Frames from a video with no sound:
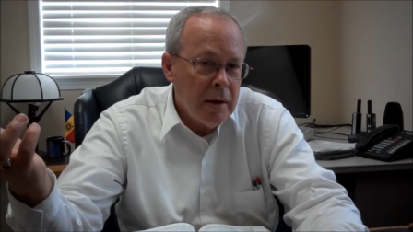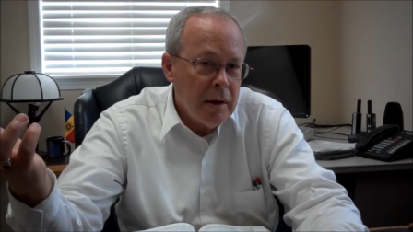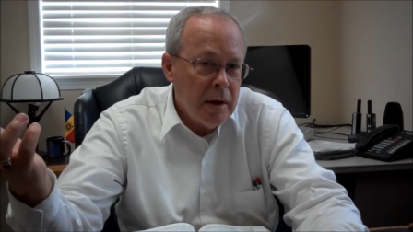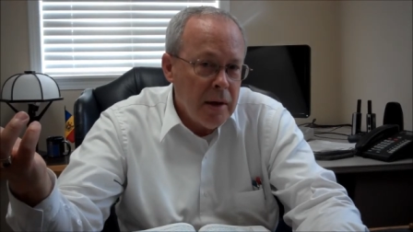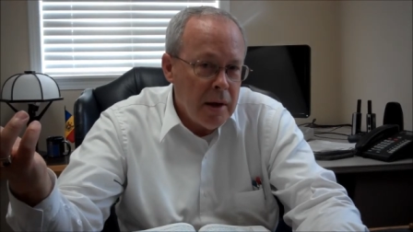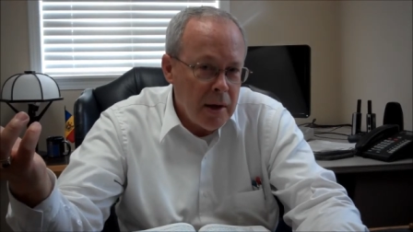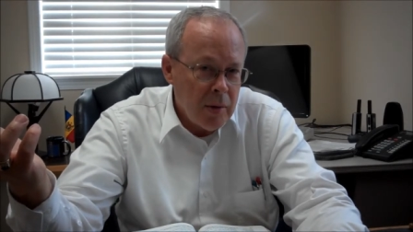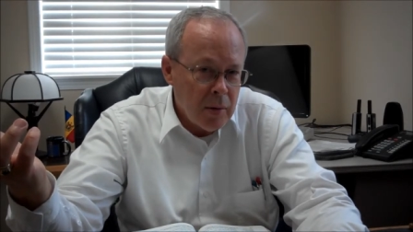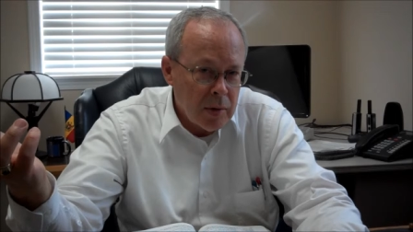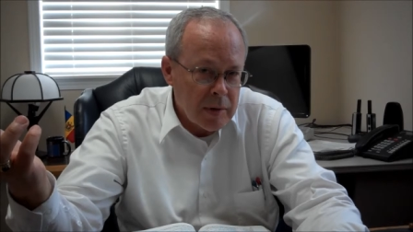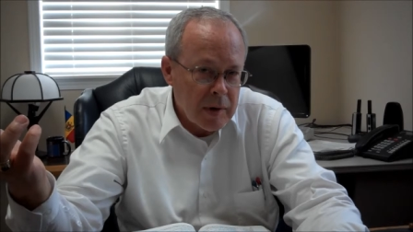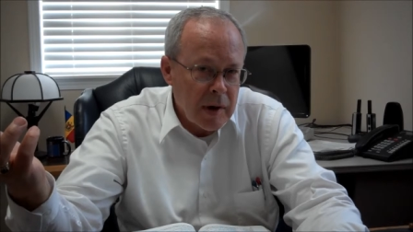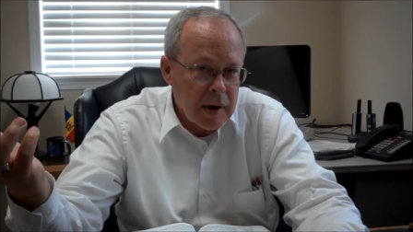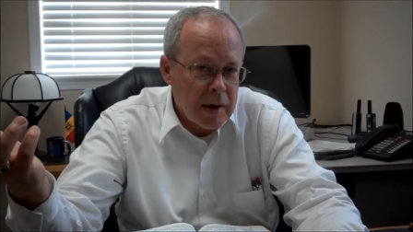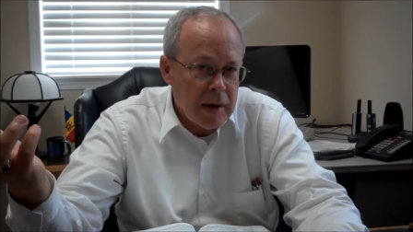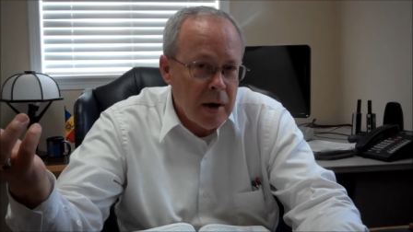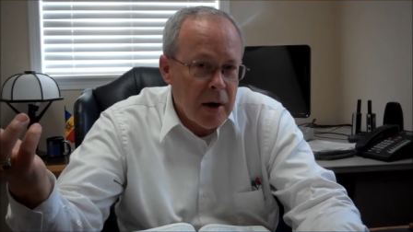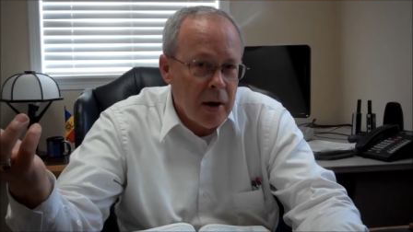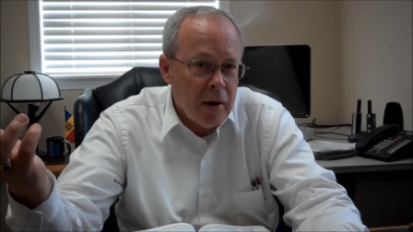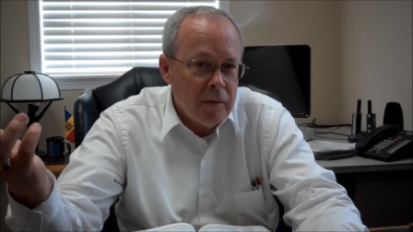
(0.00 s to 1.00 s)
He will take
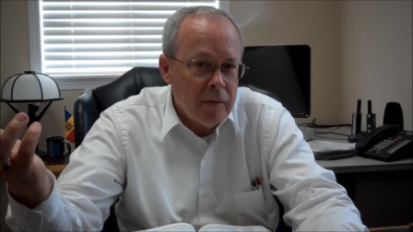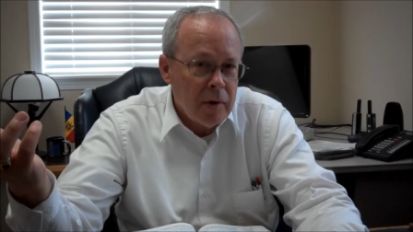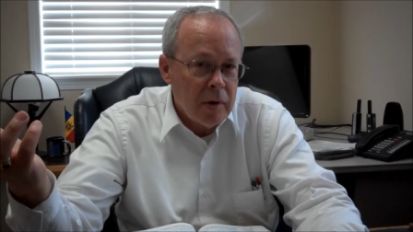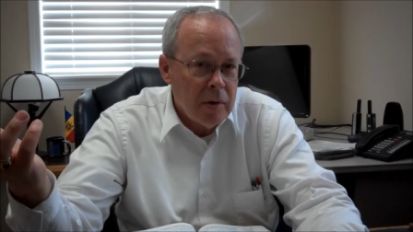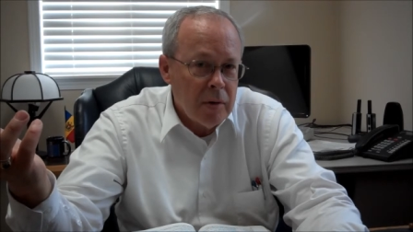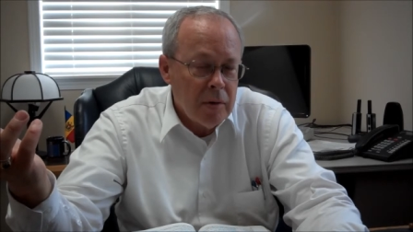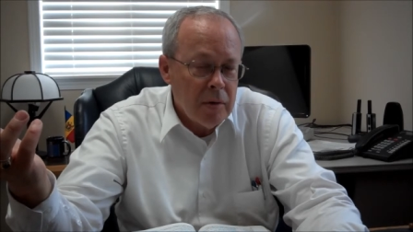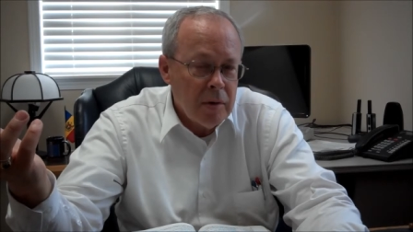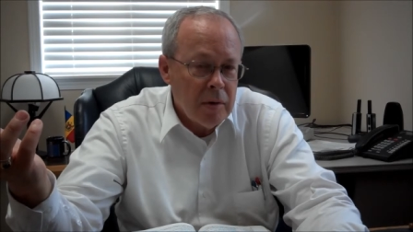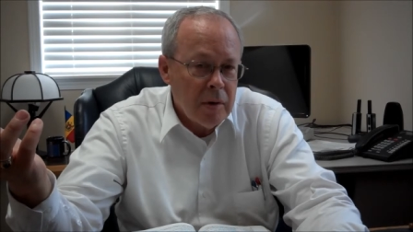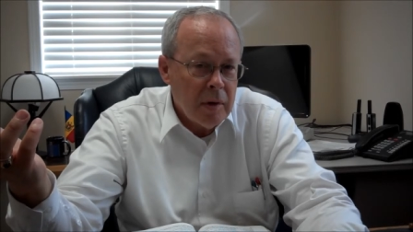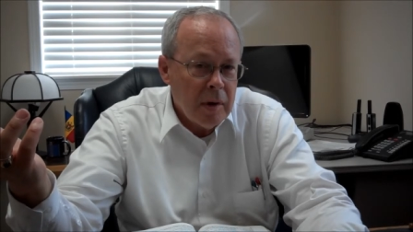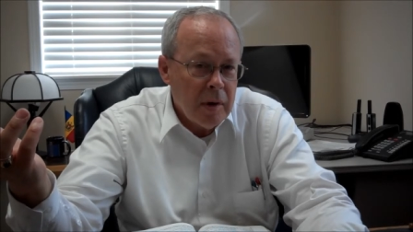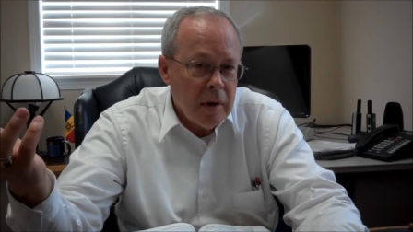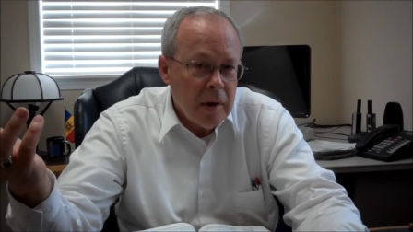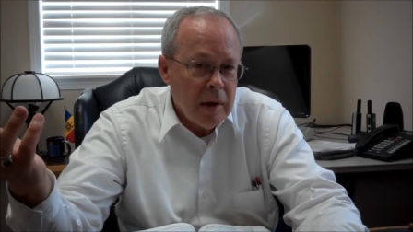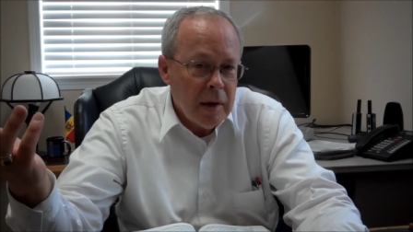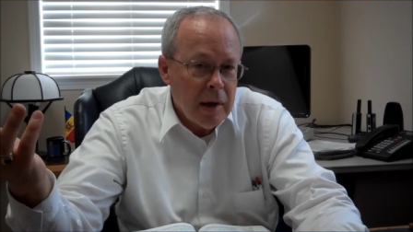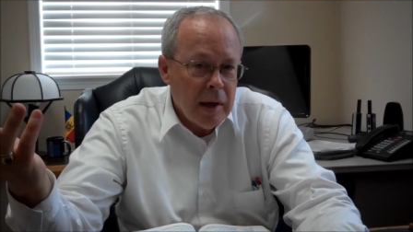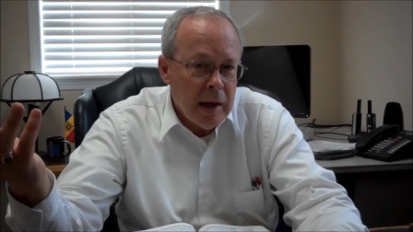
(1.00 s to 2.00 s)
care of you.
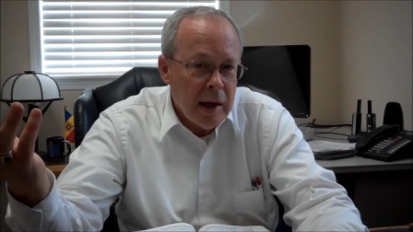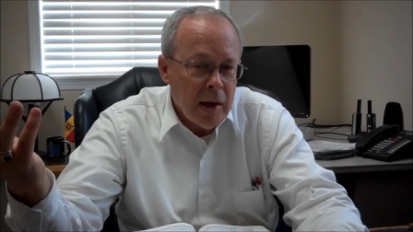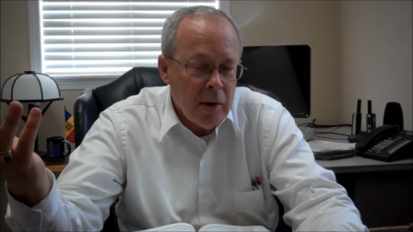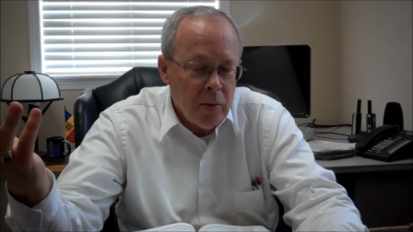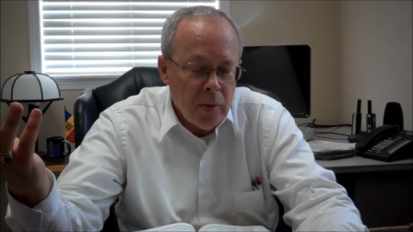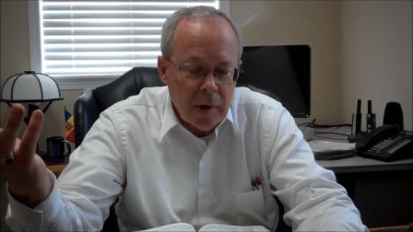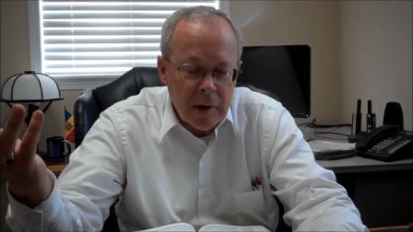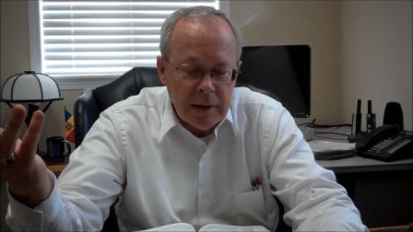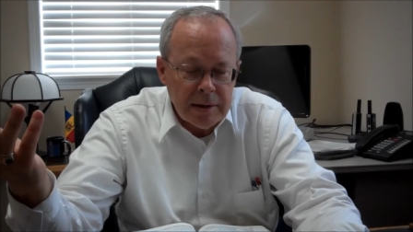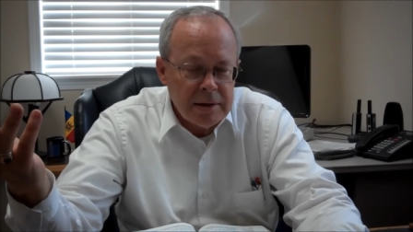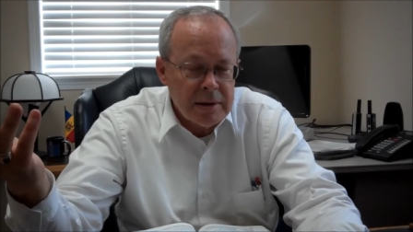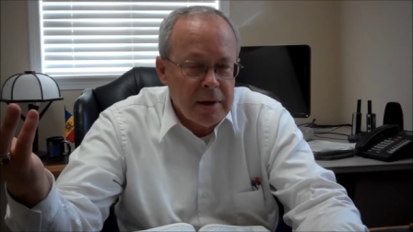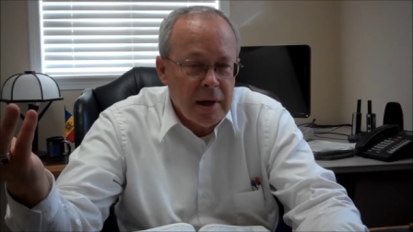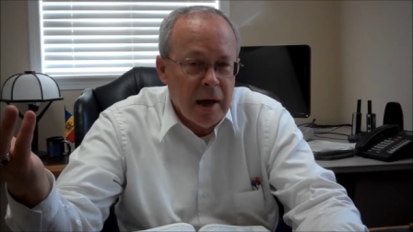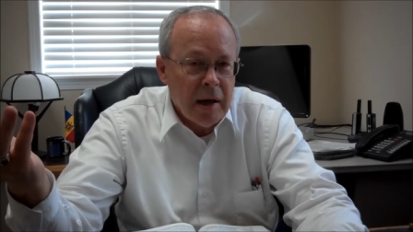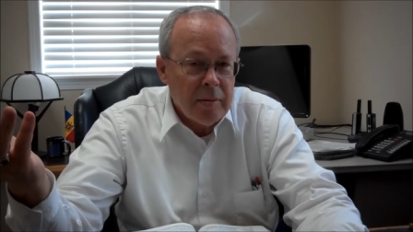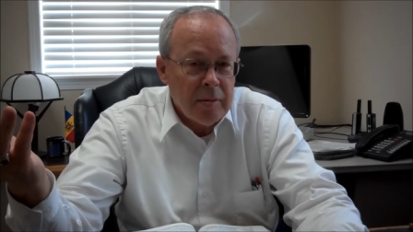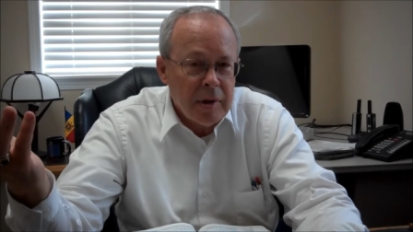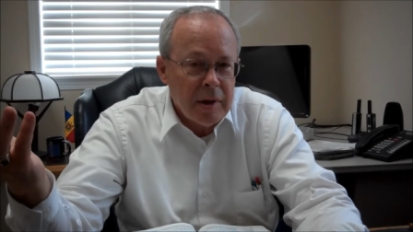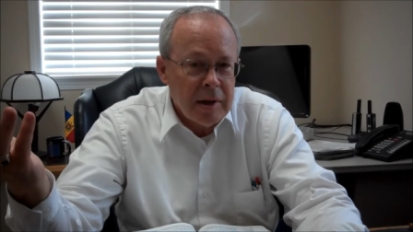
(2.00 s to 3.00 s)
And when it's
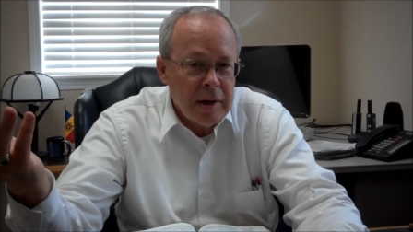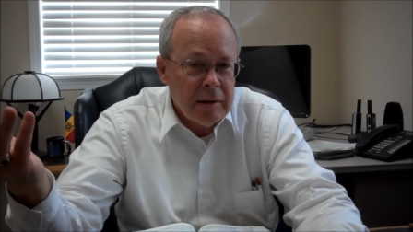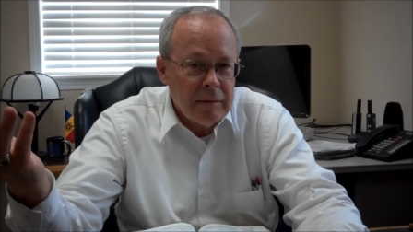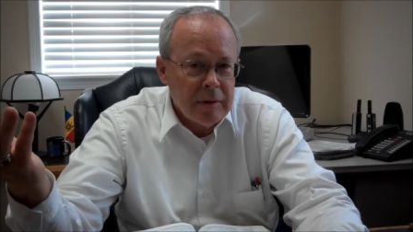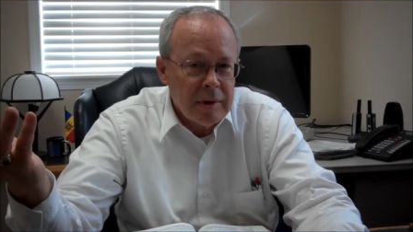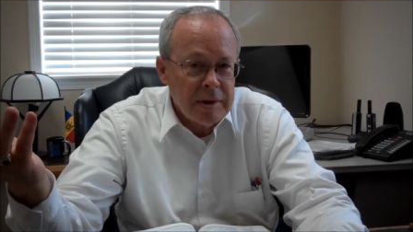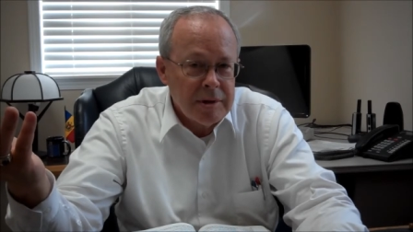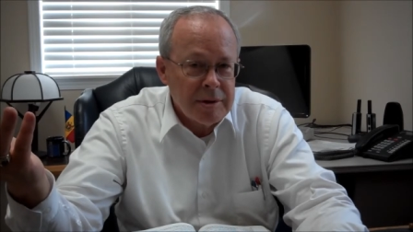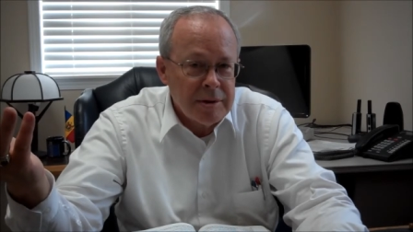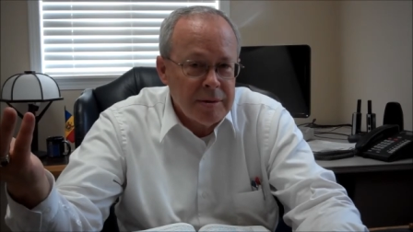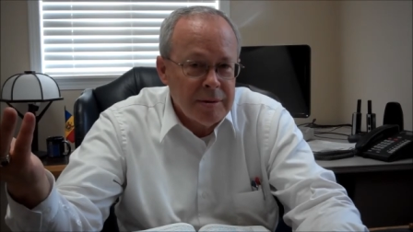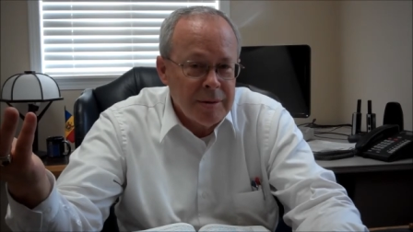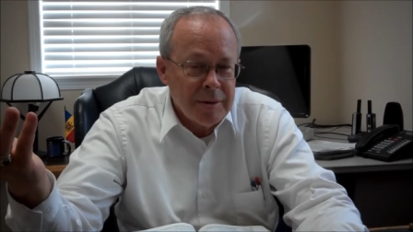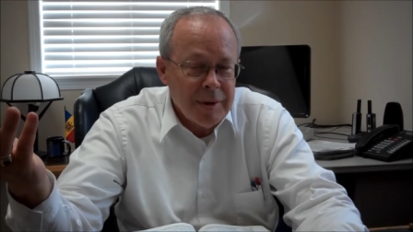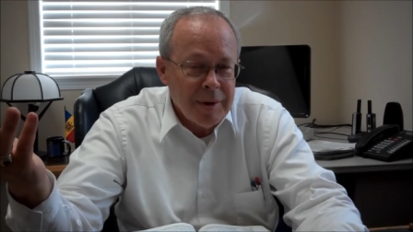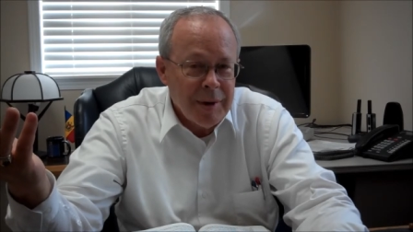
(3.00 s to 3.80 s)
time to leave this,